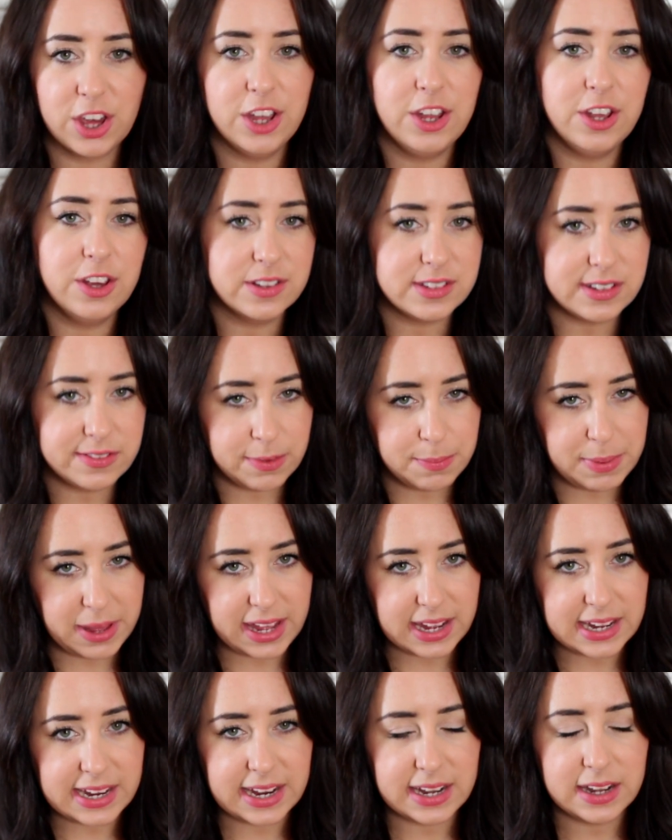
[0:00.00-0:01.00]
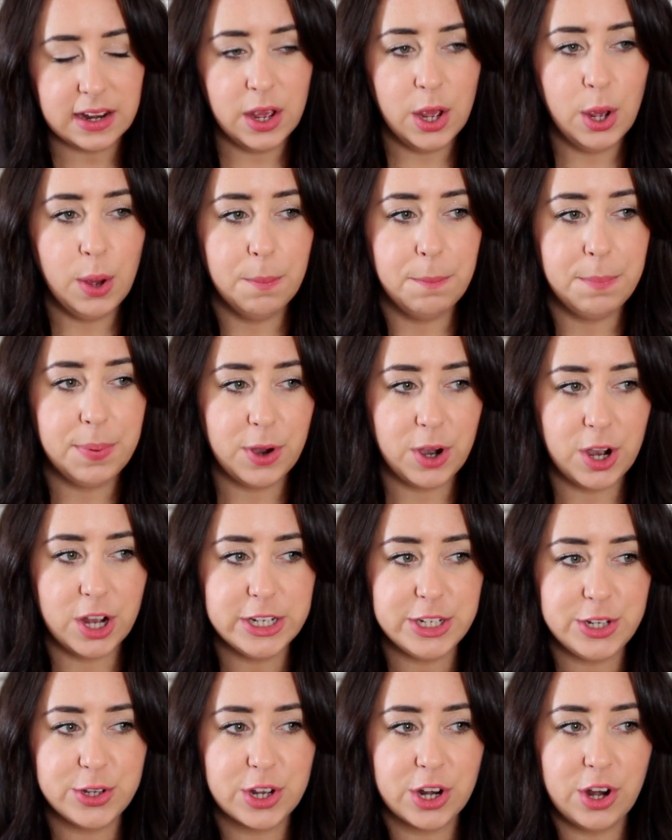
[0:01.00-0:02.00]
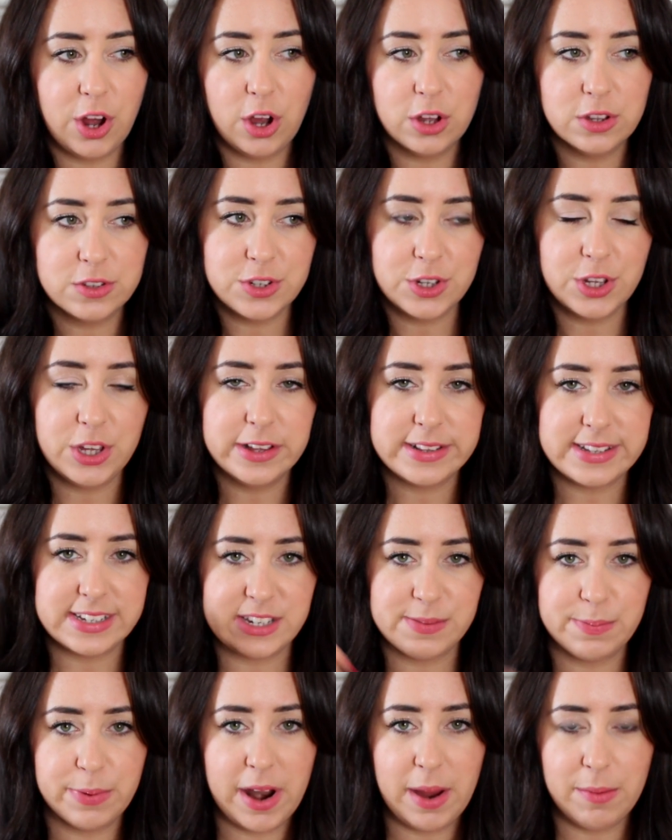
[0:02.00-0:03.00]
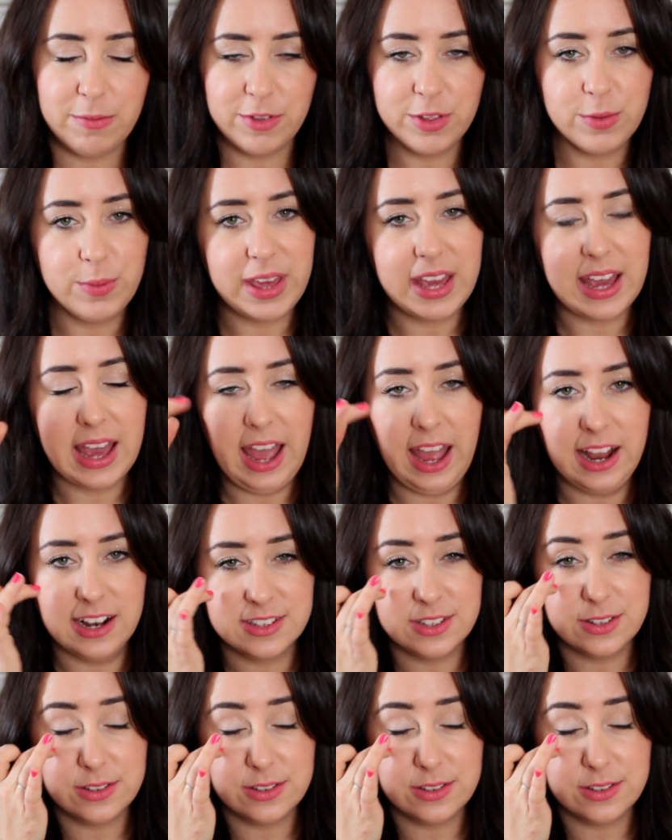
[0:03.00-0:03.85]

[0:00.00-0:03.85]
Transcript: You can use it for baking, but you can also use it to prep for the week ahead.